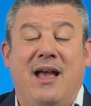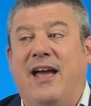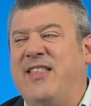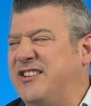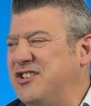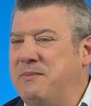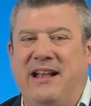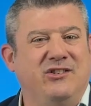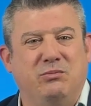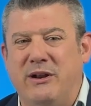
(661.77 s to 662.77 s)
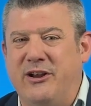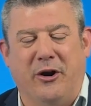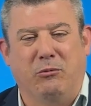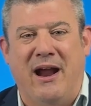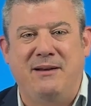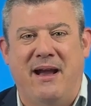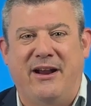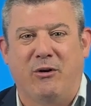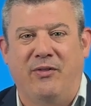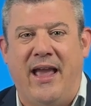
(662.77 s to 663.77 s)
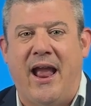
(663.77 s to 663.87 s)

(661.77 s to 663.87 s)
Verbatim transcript: And that just means when you've got a rainmaker in the